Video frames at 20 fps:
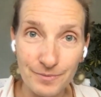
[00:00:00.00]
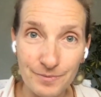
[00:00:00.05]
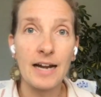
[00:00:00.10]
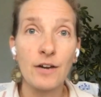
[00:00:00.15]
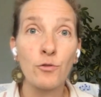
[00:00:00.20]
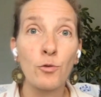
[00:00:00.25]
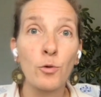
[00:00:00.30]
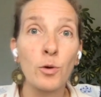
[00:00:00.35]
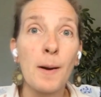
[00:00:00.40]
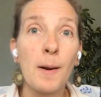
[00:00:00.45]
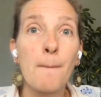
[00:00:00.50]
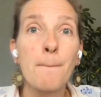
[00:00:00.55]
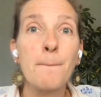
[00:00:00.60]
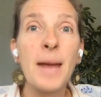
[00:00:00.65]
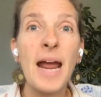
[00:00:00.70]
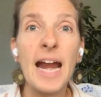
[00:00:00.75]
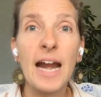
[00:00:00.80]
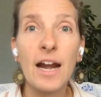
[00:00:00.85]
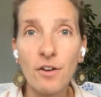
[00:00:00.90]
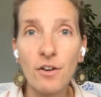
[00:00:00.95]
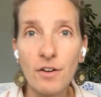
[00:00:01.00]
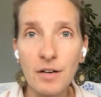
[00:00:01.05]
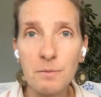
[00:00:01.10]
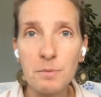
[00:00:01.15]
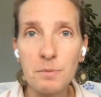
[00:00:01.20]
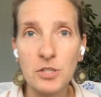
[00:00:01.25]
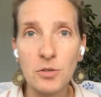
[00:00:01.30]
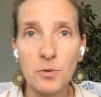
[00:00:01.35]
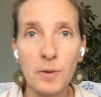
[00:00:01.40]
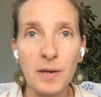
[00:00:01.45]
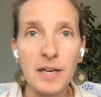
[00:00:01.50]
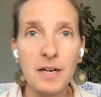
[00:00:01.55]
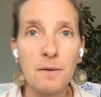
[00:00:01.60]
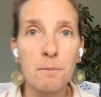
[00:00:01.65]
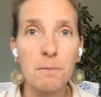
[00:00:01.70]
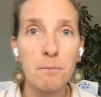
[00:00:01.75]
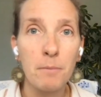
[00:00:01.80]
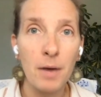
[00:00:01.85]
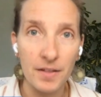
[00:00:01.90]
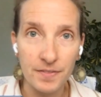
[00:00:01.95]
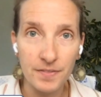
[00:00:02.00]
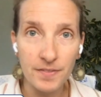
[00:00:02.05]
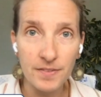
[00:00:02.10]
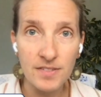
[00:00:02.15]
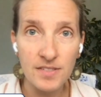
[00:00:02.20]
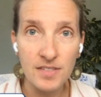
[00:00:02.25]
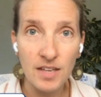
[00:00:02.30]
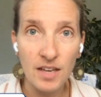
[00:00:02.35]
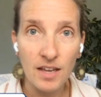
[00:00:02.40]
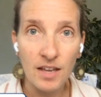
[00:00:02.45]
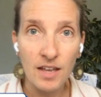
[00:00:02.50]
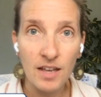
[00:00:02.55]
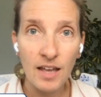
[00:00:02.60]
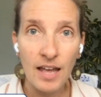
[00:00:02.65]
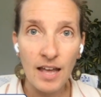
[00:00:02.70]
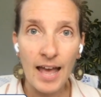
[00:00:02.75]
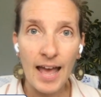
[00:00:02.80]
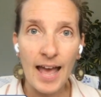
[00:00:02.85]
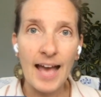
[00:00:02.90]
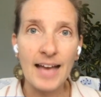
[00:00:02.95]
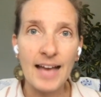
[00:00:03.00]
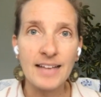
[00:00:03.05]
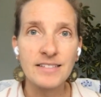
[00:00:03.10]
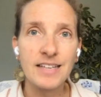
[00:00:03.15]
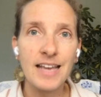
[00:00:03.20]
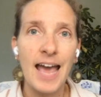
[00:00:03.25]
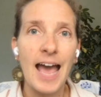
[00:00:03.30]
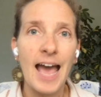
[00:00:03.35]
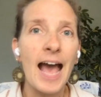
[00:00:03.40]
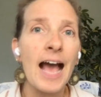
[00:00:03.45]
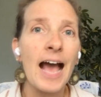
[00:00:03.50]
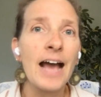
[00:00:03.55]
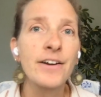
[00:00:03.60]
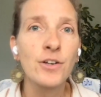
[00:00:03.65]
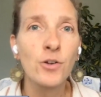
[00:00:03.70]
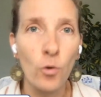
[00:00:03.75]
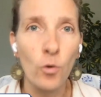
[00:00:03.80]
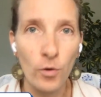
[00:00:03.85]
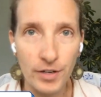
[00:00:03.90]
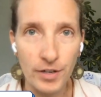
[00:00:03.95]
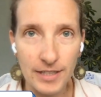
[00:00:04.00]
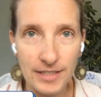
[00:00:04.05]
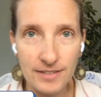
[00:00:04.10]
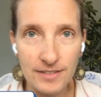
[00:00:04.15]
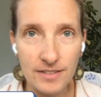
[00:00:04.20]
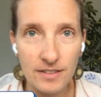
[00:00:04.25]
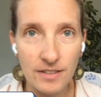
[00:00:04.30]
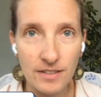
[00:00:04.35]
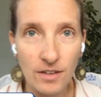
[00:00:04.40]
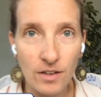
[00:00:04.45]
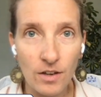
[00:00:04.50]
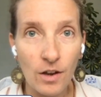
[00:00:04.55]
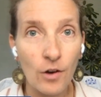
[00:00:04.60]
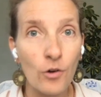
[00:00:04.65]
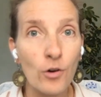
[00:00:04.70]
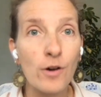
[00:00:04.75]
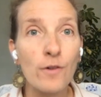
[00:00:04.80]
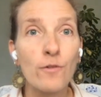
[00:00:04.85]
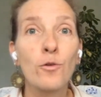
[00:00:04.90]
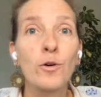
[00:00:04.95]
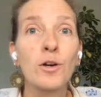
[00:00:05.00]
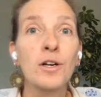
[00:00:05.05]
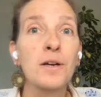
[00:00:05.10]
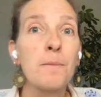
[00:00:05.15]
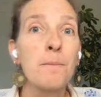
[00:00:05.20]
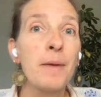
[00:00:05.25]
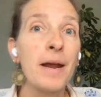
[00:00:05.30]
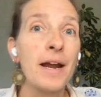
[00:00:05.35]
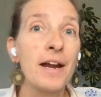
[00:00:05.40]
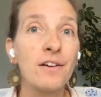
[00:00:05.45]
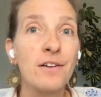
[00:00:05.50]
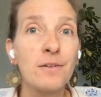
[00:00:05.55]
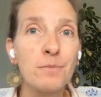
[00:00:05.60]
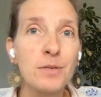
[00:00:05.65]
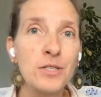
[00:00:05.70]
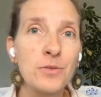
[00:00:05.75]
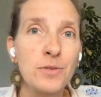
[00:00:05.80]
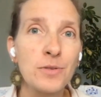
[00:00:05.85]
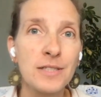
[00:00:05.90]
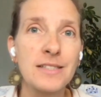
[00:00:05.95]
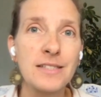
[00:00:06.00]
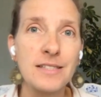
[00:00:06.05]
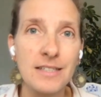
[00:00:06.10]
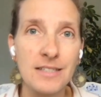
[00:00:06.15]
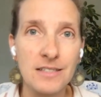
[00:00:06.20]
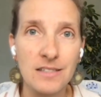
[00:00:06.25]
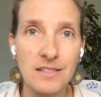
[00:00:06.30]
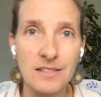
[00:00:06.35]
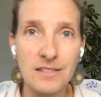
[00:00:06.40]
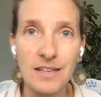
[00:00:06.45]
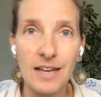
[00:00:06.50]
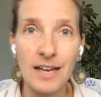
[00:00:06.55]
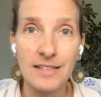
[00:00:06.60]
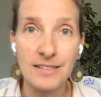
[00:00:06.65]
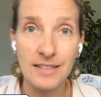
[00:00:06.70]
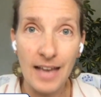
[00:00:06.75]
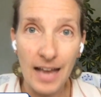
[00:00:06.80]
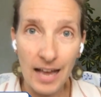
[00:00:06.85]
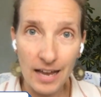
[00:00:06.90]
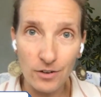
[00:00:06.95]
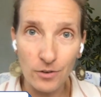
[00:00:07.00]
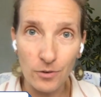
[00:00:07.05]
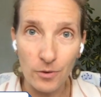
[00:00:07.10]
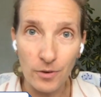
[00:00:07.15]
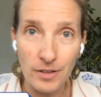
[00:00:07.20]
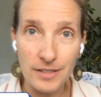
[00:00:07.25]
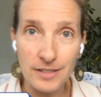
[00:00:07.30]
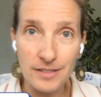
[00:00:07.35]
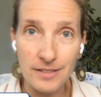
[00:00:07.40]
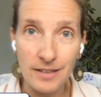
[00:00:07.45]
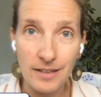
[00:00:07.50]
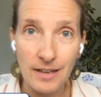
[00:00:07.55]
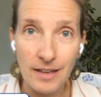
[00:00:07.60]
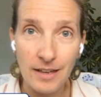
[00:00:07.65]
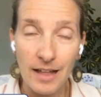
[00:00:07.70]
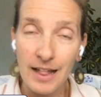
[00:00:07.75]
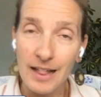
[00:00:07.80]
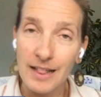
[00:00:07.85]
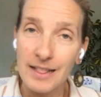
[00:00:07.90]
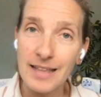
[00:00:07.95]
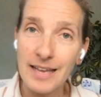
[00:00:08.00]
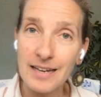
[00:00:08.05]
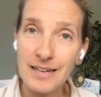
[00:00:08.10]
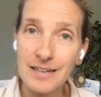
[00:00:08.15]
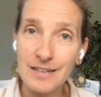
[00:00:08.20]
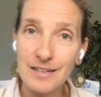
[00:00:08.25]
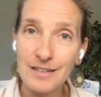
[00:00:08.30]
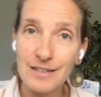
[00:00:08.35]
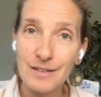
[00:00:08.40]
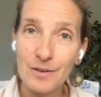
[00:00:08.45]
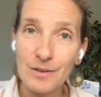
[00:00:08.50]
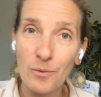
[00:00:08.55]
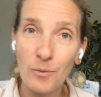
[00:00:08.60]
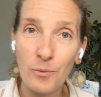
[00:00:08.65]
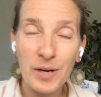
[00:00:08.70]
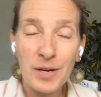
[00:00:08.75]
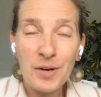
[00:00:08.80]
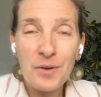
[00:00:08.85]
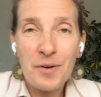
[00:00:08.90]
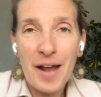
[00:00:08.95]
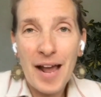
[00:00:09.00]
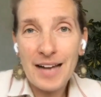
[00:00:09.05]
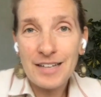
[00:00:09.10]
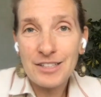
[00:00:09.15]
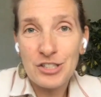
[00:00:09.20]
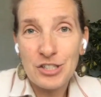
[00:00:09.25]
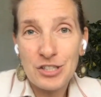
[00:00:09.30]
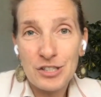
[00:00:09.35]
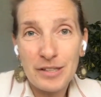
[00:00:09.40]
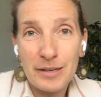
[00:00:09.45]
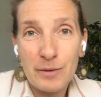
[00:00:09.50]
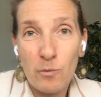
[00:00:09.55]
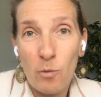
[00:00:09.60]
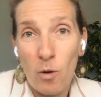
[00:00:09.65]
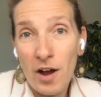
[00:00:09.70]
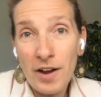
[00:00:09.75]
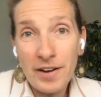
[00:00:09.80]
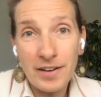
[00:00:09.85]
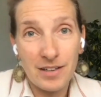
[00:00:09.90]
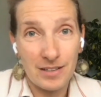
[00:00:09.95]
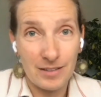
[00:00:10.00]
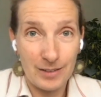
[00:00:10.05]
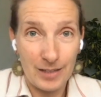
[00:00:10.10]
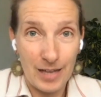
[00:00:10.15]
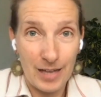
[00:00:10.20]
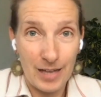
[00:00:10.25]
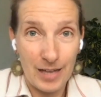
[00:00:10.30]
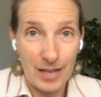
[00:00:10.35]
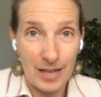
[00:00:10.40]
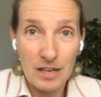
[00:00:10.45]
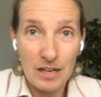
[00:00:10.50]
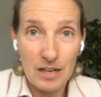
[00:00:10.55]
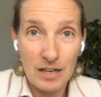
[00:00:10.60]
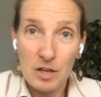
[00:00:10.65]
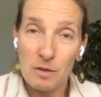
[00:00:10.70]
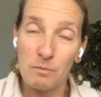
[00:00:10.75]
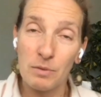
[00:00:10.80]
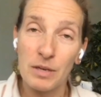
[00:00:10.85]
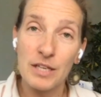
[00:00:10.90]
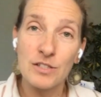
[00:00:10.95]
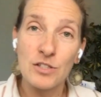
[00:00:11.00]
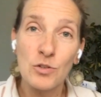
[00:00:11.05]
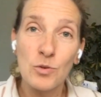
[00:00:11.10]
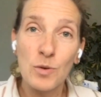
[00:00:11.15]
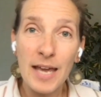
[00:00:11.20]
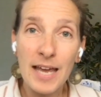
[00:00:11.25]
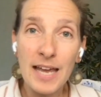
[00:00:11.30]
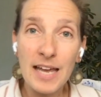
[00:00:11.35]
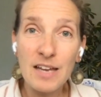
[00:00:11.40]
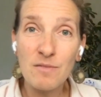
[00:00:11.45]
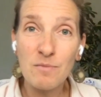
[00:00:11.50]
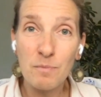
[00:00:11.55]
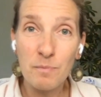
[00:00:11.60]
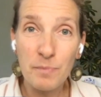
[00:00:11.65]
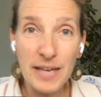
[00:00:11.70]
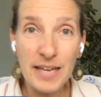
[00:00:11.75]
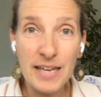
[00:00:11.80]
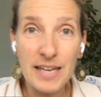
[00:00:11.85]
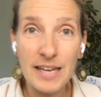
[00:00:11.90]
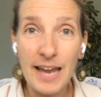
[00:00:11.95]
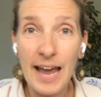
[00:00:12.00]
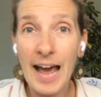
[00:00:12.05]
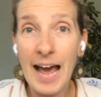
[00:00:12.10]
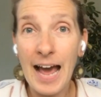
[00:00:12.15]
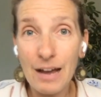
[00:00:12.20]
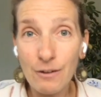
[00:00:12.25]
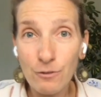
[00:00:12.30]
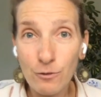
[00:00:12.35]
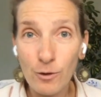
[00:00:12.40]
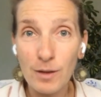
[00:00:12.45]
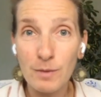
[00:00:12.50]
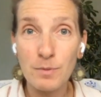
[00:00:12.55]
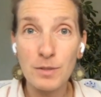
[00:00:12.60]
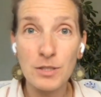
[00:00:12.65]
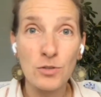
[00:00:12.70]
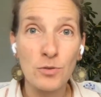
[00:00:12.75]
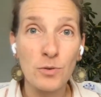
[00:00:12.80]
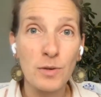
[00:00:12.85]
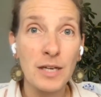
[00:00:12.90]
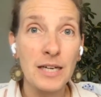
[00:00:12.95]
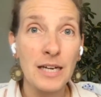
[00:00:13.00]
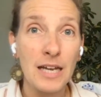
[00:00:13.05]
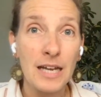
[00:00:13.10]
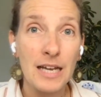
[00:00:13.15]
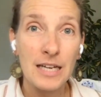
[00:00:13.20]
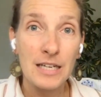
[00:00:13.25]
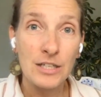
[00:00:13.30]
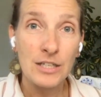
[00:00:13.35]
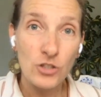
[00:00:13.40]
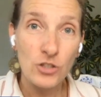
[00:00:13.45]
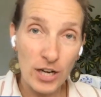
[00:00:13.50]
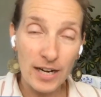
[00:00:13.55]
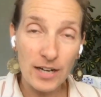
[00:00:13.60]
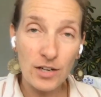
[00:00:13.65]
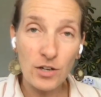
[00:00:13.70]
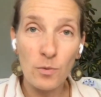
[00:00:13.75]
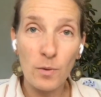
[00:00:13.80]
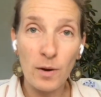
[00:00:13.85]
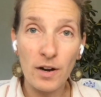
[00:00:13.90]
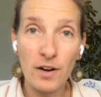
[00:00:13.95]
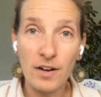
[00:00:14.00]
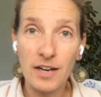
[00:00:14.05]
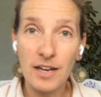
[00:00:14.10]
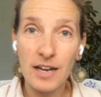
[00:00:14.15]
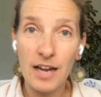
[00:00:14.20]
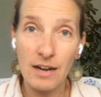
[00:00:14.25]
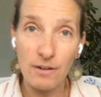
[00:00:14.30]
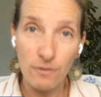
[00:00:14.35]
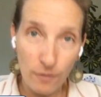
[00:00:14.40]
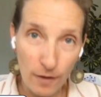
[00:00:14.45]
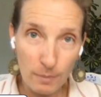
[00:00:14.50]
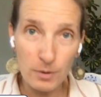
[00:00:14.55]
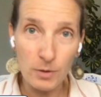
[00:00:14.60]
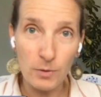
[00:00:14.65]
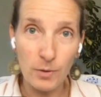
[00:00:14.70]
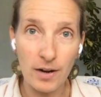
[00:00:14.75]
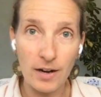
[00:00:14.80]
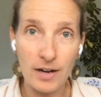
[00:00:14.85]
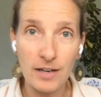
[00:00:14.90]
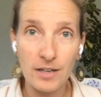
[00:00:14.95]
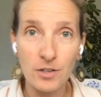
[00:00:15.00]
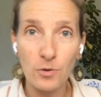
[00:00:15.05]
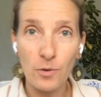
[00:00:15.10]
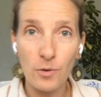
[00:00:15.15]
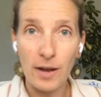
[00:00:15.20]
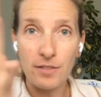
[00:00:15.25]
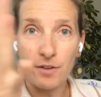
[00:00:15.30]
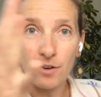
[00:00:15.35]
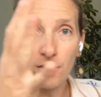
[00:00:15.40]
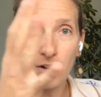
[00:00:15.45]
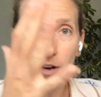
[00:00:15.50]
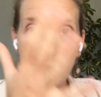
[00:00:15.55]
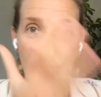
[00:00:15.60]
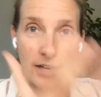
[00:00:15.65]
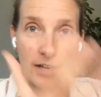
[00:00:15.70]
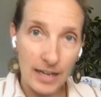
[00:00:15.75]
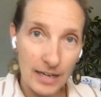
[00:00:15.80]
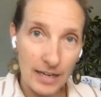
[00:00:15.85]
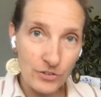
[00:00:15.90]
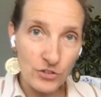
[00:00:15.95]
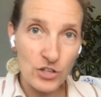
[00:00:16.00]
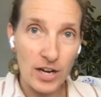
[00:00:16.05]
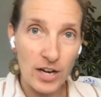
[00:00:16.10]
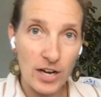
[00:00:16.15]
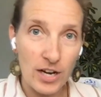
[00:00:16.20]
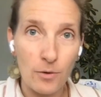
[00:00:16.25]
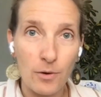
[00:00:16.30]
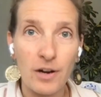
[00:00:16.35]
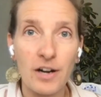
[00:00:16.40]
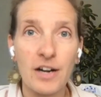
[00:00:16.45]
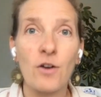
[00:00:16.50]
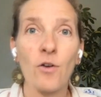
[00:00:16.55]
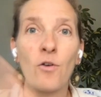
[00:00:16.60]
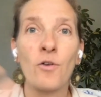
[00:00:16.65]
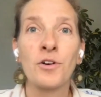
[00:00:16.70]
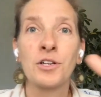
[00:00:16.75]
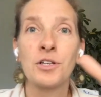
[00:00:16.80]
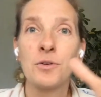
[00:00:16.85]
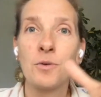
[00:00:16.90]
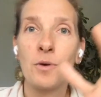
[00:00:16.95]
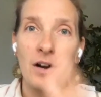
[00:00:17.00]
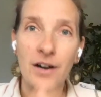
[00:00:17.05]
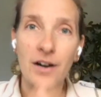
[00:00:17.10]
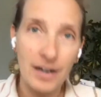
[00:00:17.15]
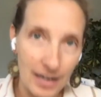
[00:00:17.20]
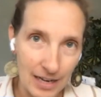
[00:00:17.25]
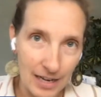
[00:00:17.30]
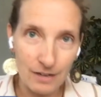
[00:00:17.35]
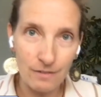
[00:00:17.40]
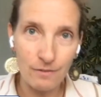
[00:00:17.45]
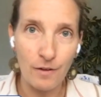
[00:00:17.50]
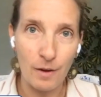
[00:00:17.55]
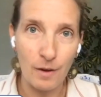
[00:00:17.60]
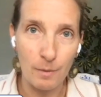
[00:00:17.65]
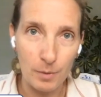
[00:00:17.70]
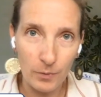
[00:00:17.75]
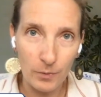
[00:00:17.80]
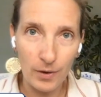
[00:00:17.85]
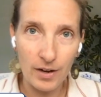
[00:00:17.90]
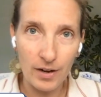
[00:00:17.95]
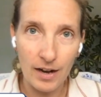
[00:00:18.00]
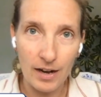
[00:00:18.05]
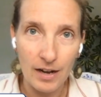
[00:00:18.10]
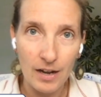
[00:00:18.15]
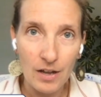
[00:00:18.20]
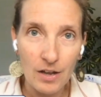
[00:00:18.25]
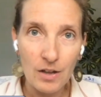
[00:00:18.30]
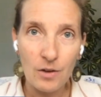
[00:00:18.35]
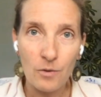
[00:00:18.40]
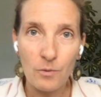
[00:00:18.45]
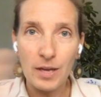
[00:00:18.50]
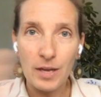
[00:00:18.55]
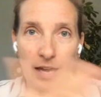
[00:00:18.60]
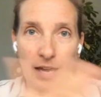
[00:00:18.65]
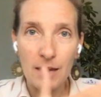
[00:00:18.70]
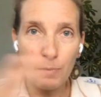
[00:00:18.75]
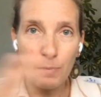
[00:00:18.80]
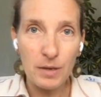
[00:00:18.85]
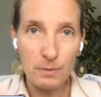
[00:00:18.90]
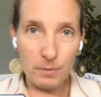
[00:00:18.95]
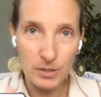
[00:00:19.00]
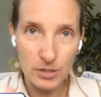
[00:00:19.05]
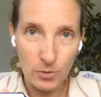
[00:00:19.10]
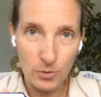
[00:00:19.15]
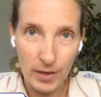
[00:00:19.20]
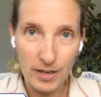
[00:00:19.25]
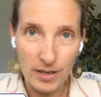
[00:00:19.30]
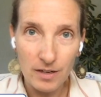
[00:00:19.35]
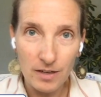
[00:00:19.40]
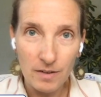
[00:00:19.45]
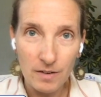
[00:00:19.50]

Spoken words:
If we're comparing between months as categories, or if we're comparing between seasons as categories, then we don't actually want a line, because you can't be halfway between January and February. You either are in January or you are in February. We can't be in between.